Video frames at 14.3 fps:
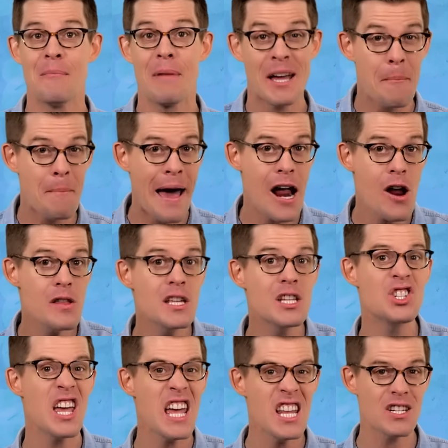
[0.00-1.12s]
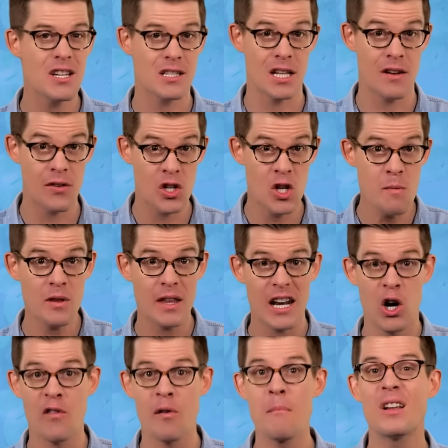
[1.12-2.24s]
By comparing the changes that have
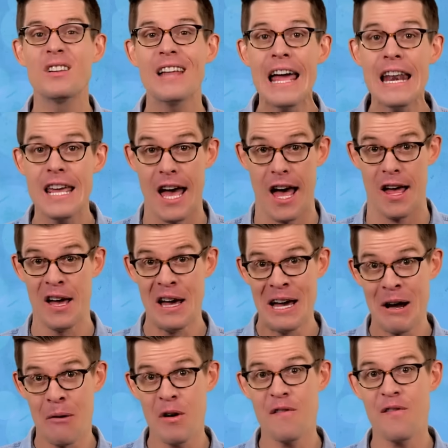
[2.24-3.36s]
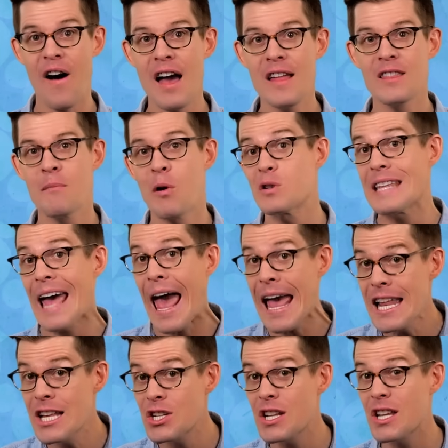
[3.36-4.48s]
accumulated over millennia, we find the most
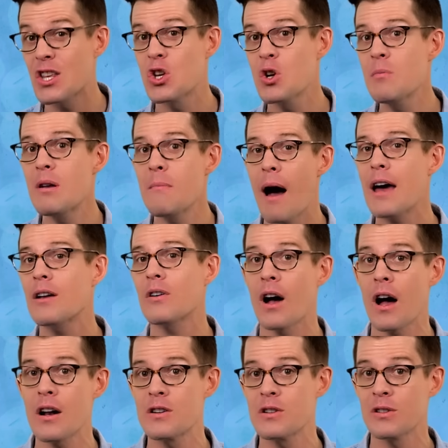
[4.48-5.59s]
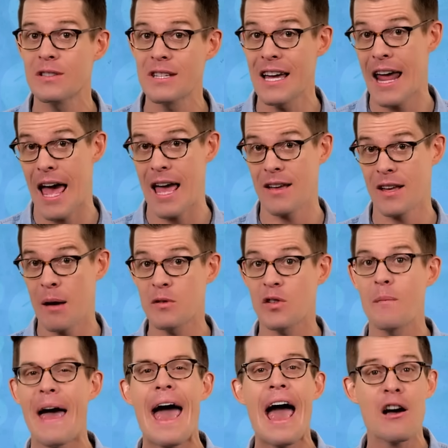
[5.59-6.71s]
ancient human mitochondrial D N A comes
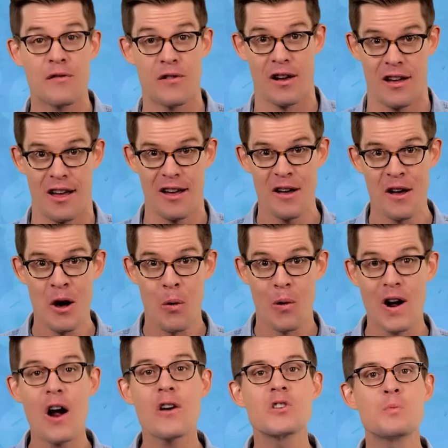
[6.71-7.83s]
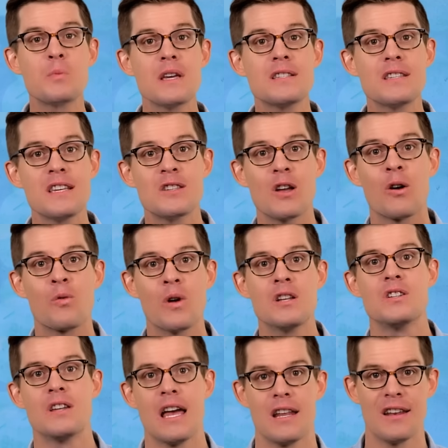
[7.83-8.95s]
from Africa, where our species
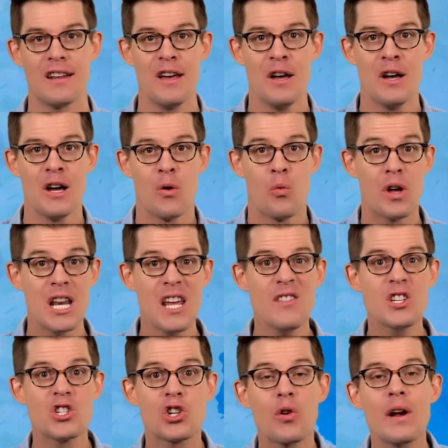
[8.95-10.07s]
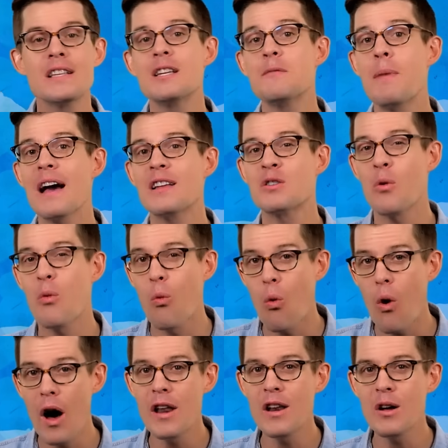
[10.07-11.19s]
originated. We can even trace it back to
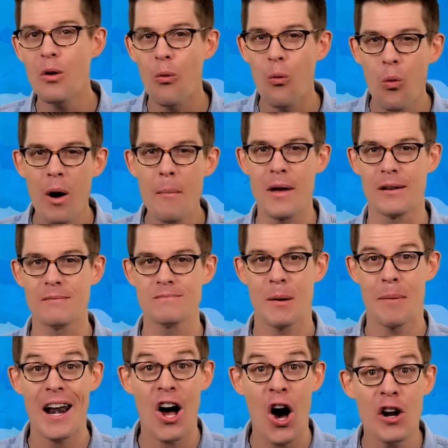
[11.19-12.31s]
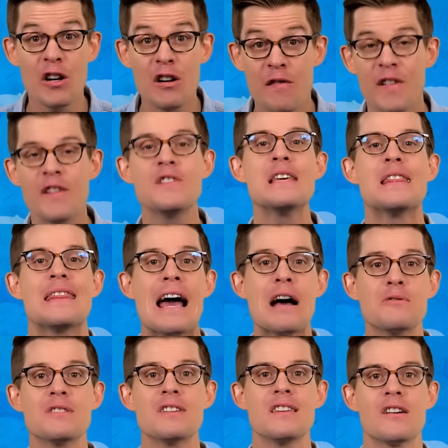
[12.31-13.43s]
one woman, about one hundred fifty
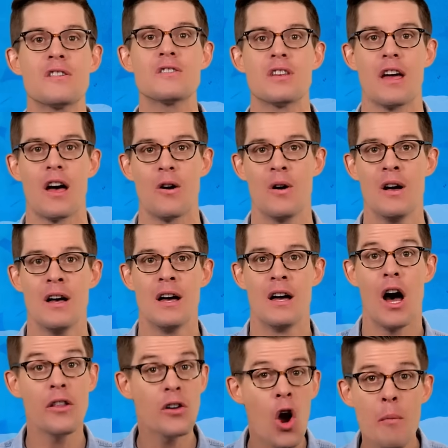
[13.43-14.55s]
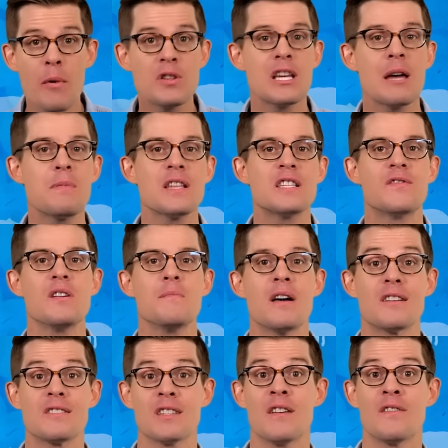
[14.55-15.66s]
thousand years ago. Other Homo sapiens
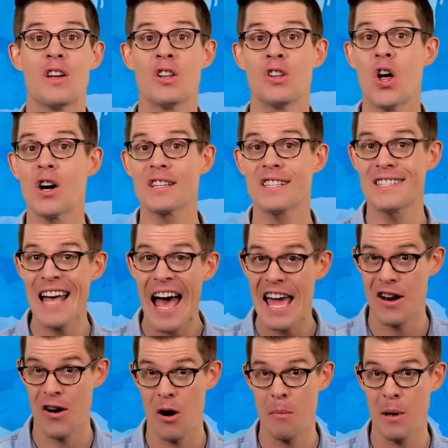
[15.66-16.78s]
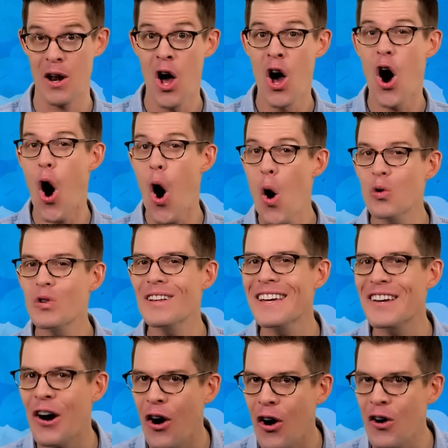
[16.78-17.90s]
females lived alongside her, but only
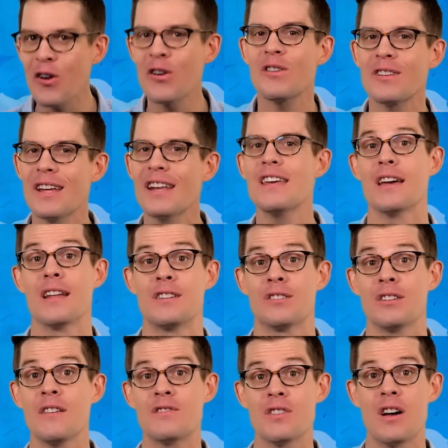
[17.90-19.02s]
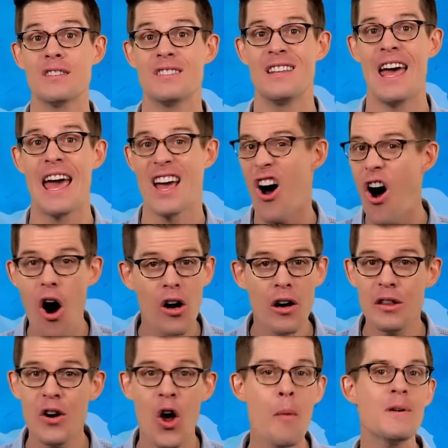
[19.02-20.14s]
her lineage lives on today. All
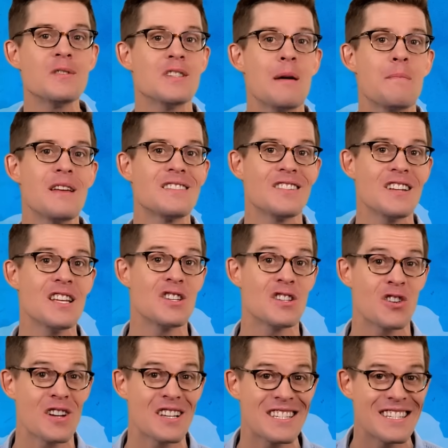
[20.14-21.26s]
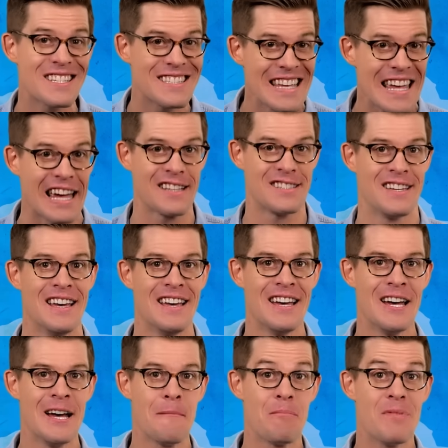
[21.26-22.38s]
other Homo sapiens lineages are extinct.
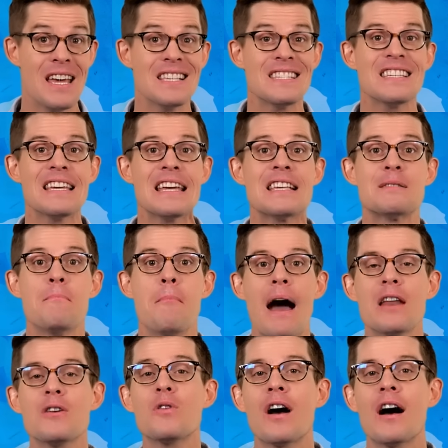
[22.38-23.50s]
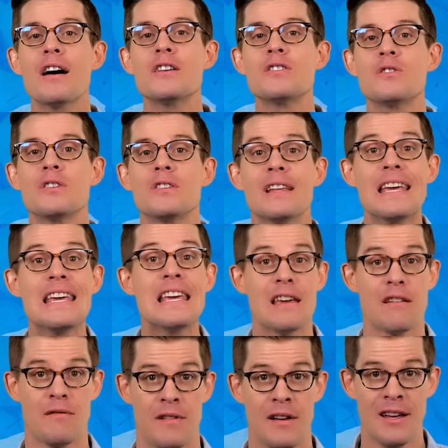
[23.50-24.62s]
This is mitochondrial
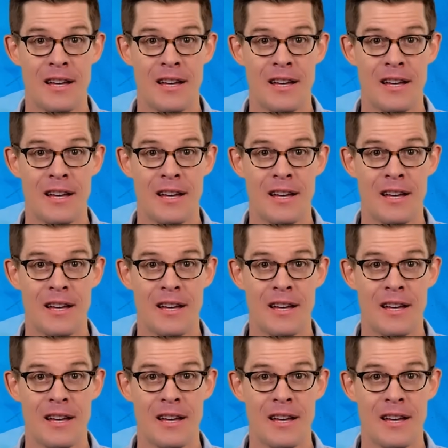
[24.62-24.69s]
Eve,